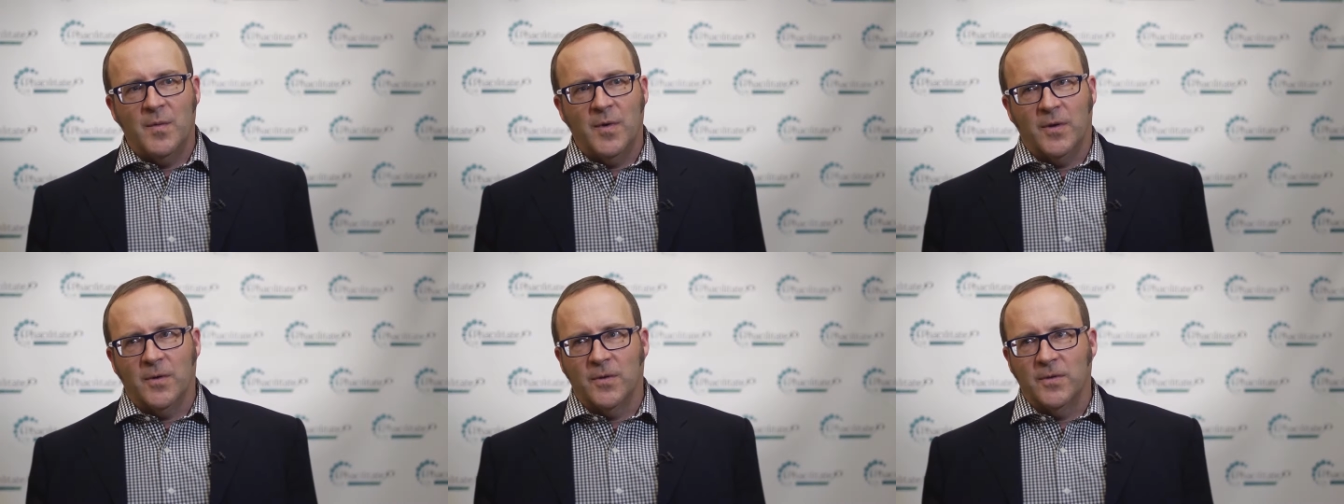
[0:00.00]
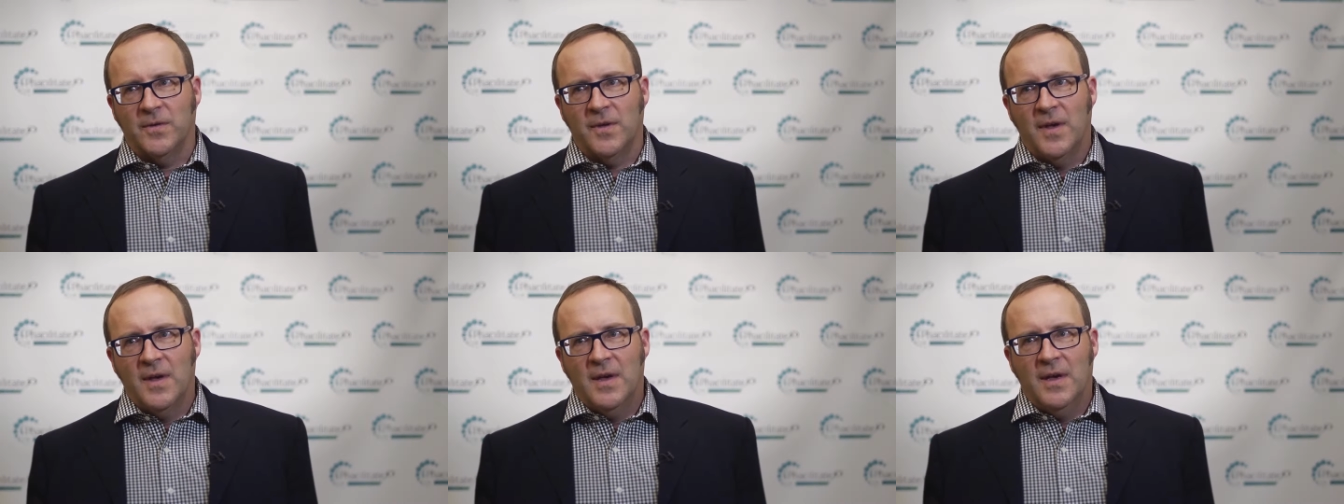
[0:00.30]

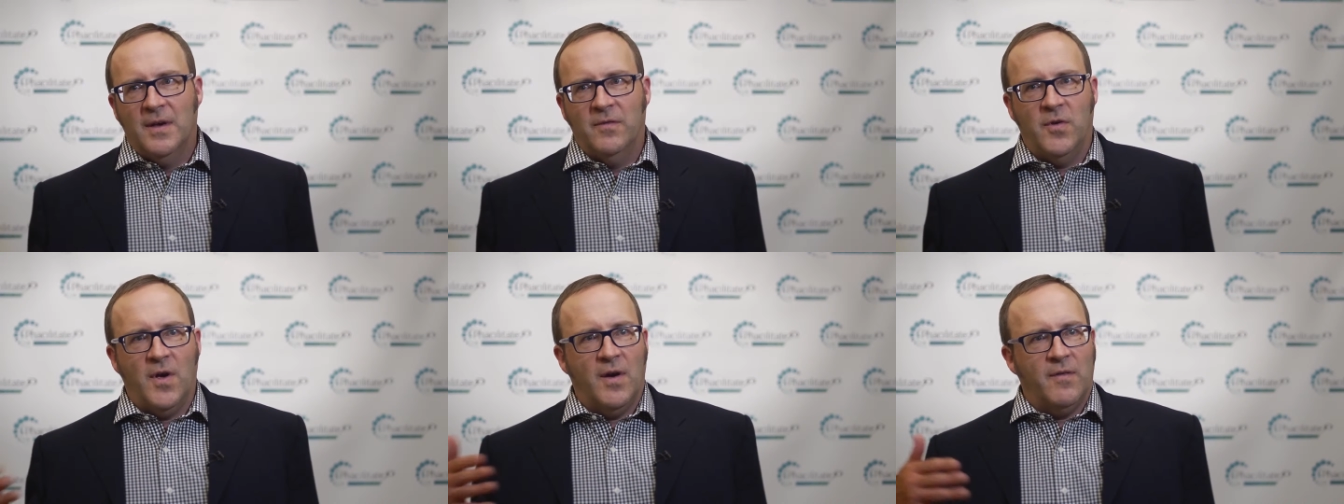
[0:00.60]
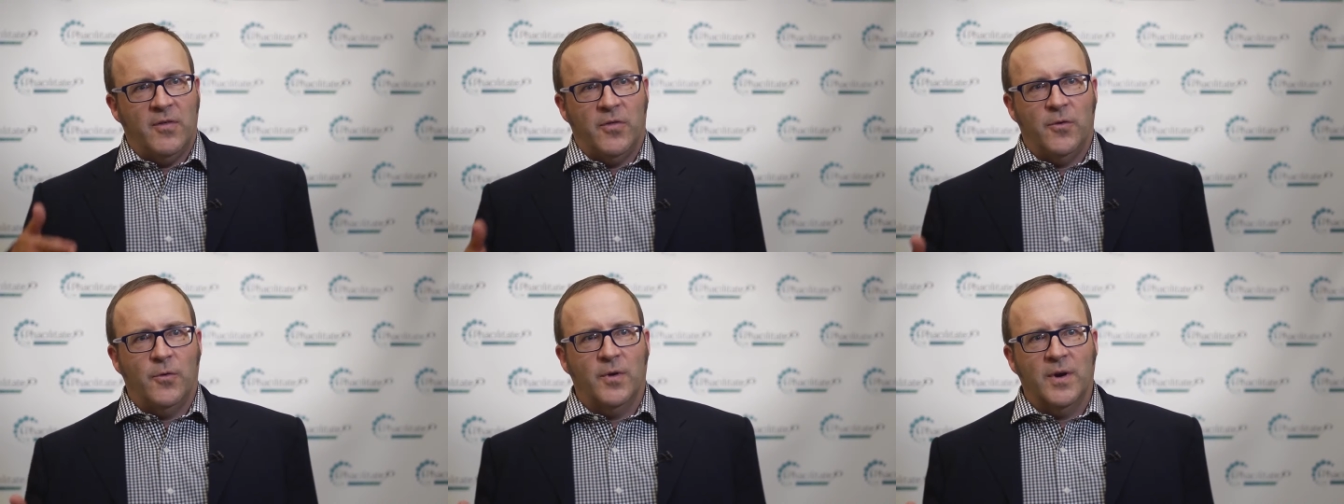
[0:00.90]
because if you
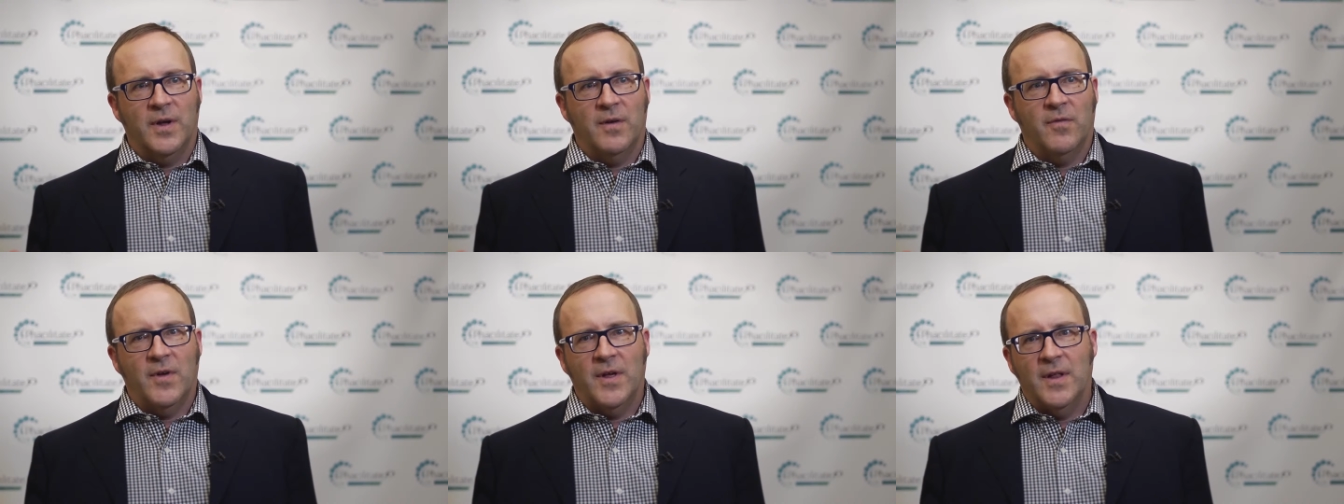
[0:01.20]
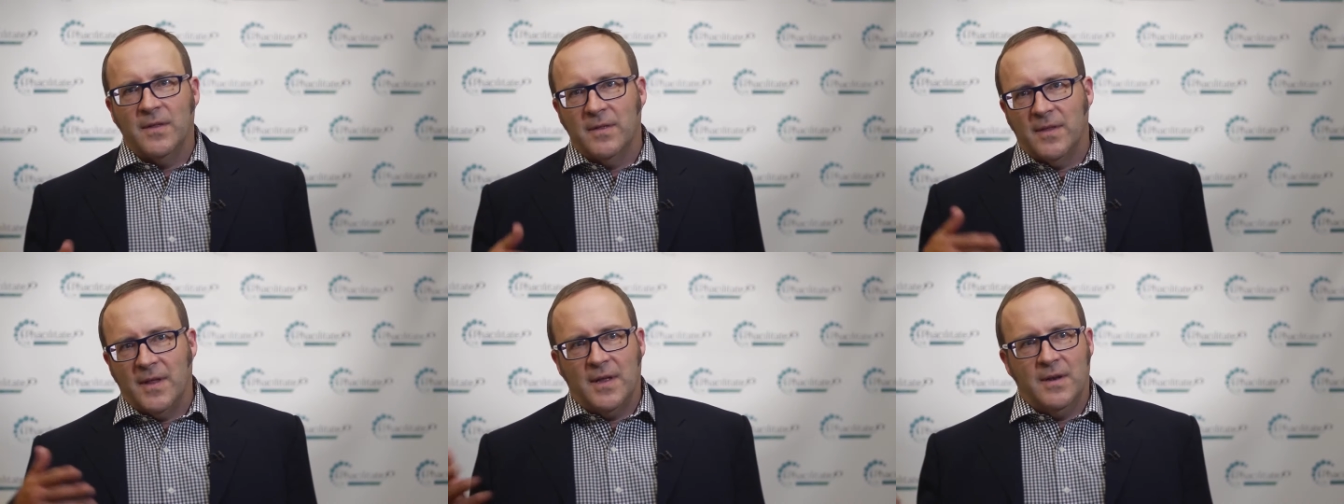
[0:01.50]
have a thawing event,